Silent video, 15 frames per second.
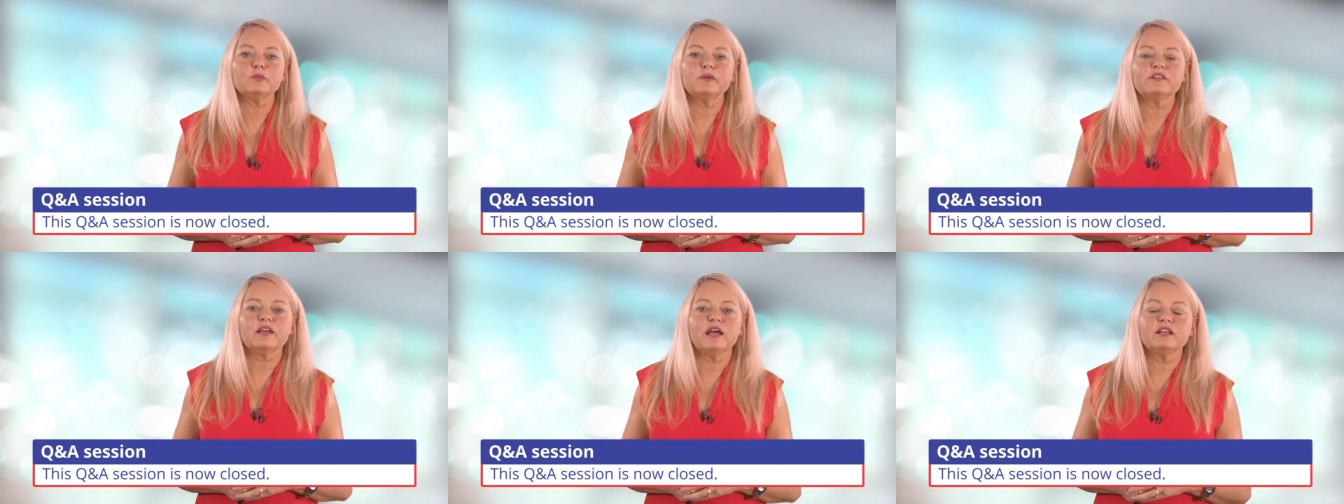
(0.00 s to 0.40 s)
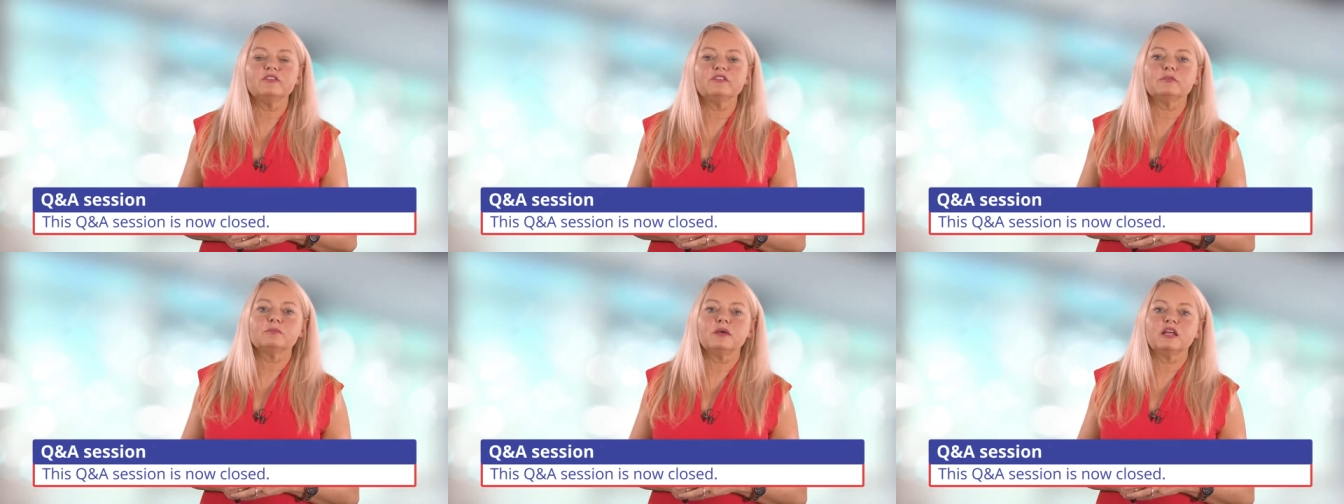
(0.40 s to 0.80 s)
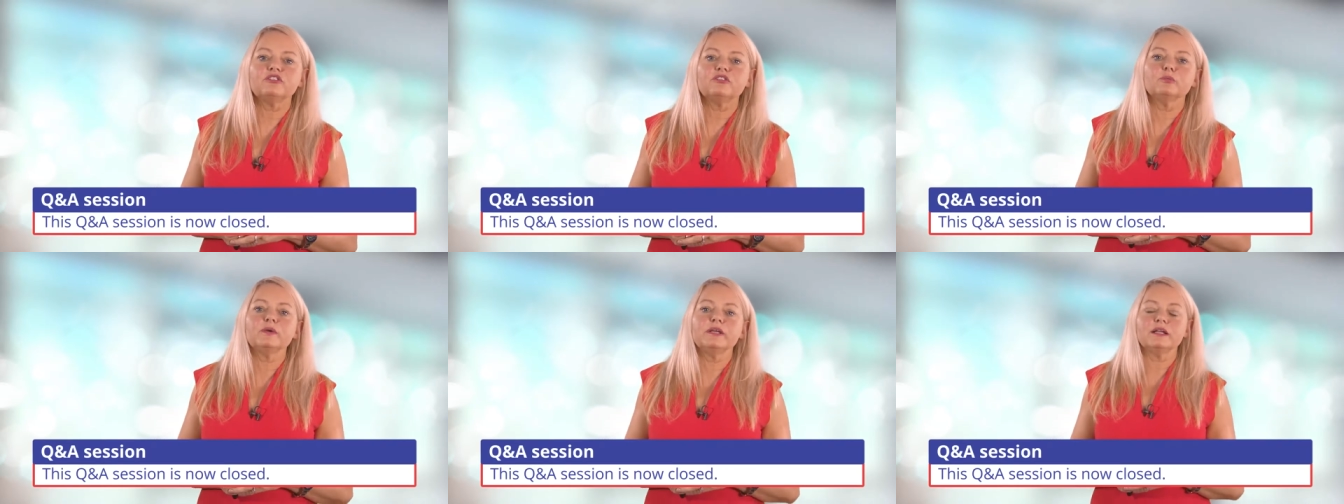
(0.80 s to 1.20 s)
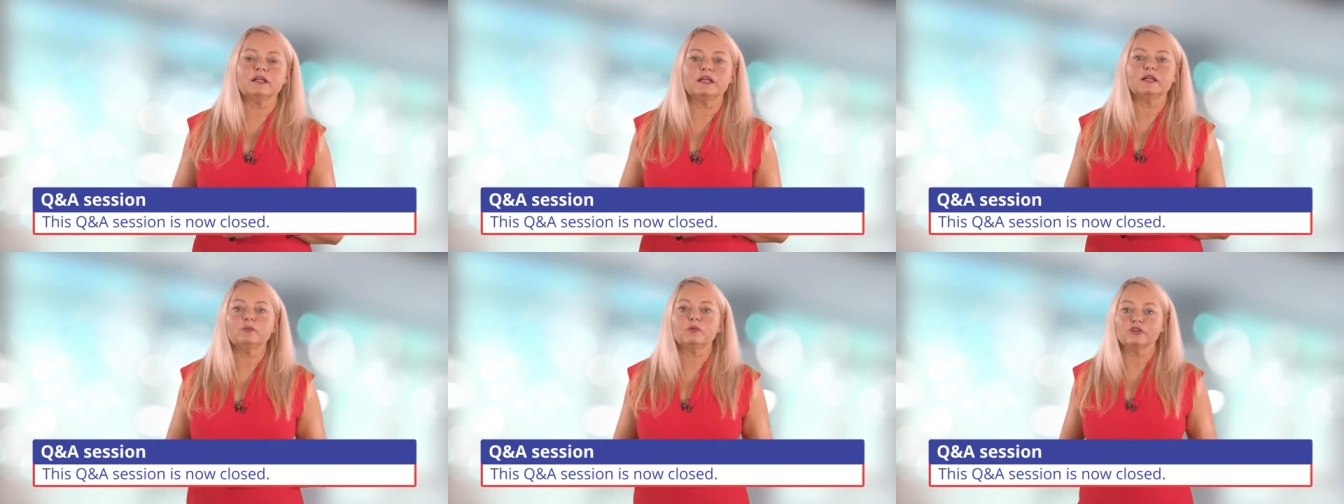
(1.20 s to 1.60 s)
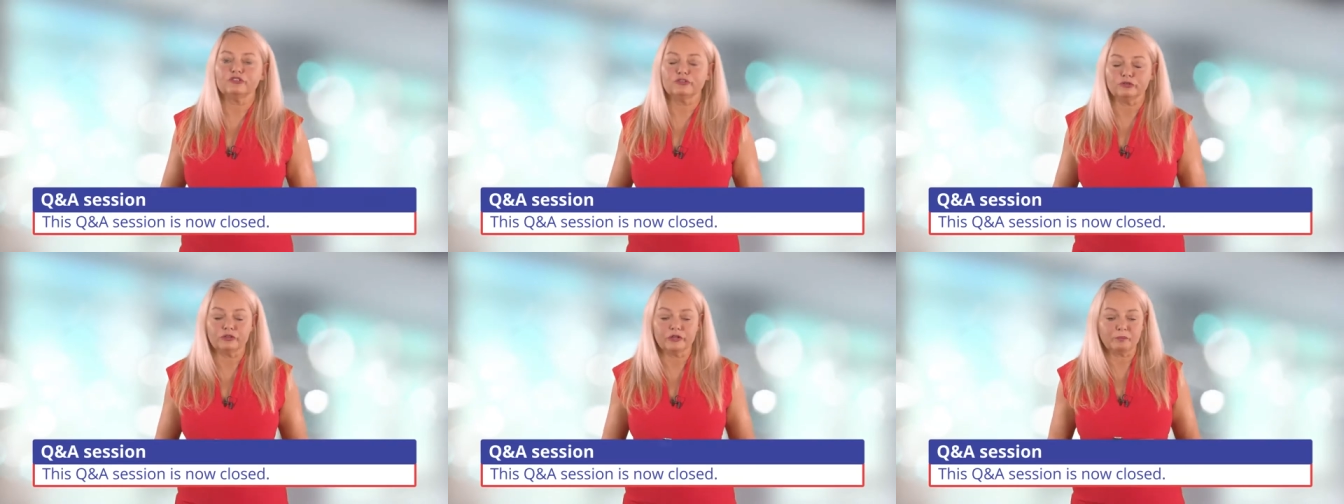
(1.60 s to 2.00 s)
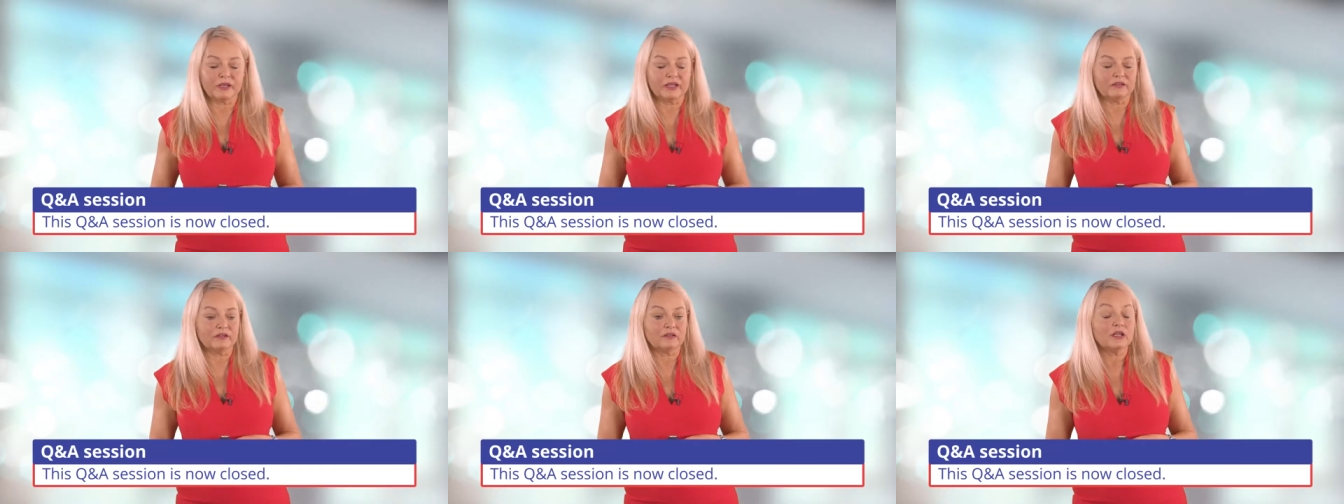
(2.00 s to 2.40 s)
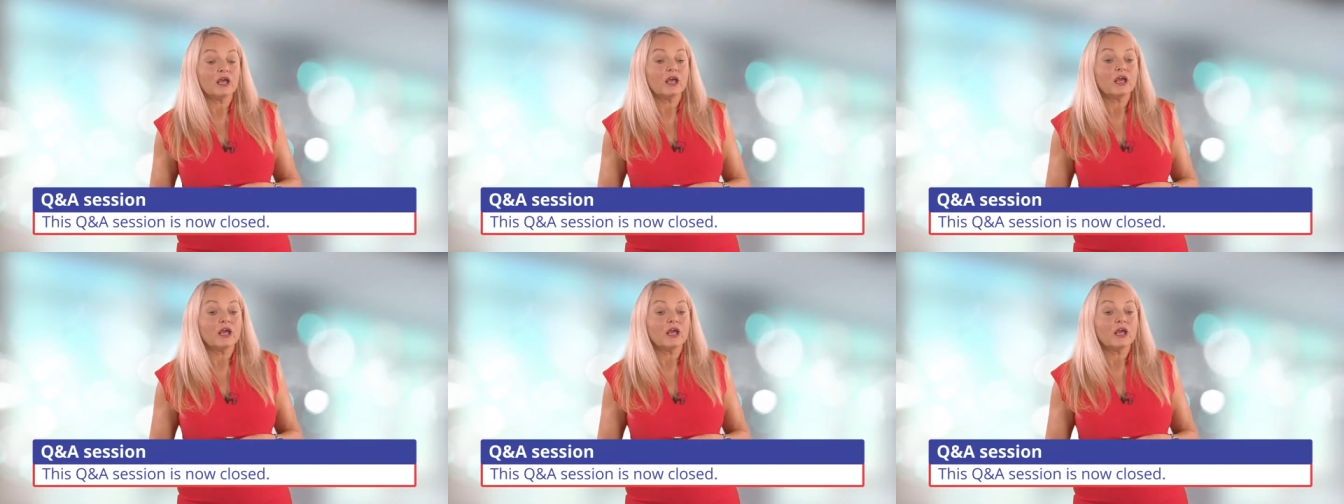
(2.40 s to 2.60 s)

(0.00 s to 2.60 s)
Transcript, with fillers: We tend to measure weekly. What's your opinion?